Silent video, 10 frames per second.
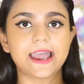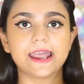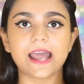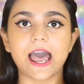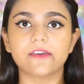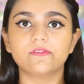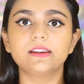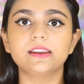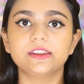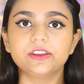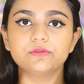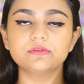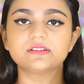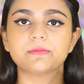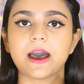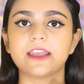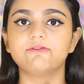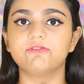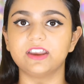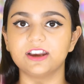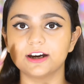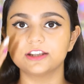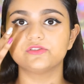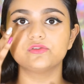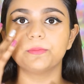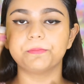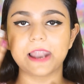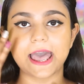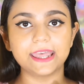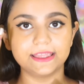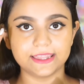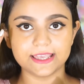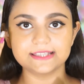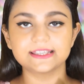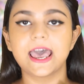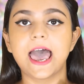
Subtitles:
and I will use my finger to apply this,